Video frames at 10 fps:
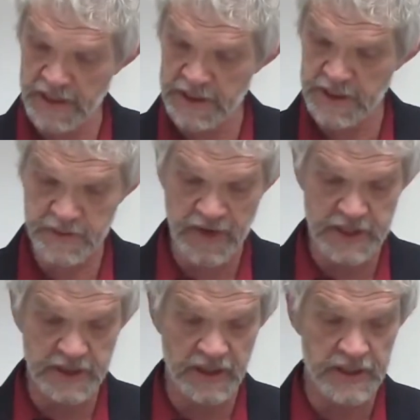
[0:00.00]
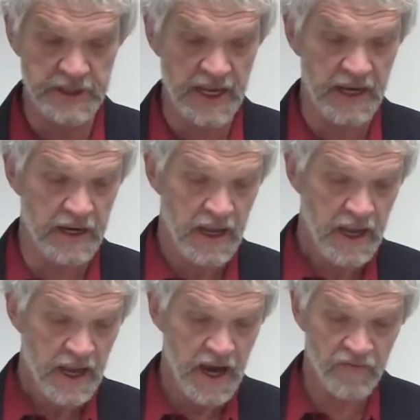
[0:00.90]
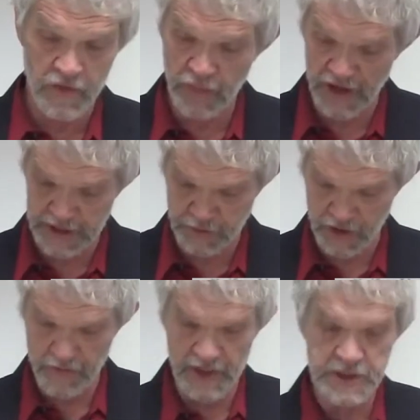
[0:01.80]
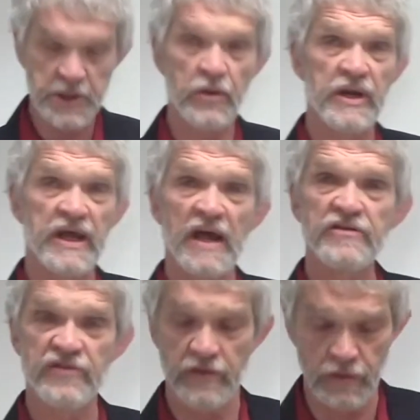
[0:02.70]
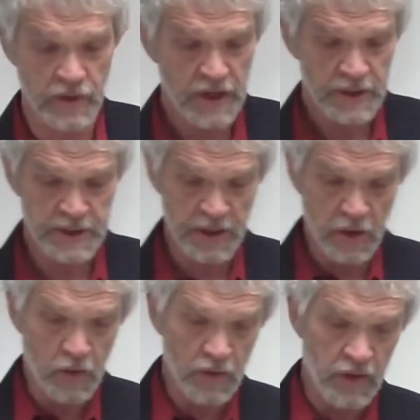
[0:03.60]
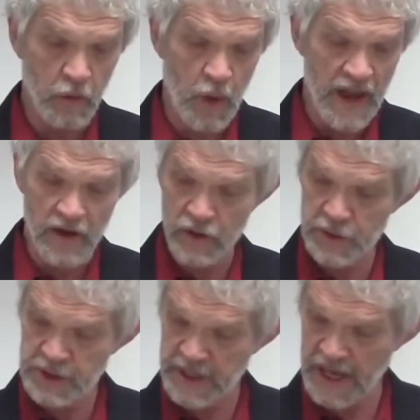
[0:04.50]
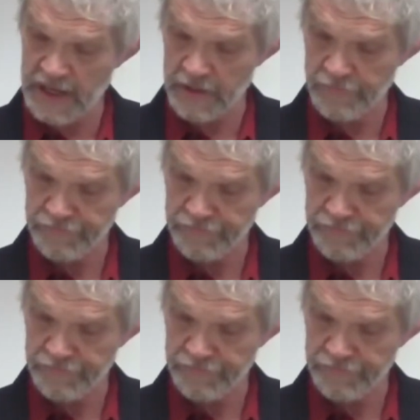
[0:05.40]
He's just basically saying everybody's pretty much turned against you, so why are you staying?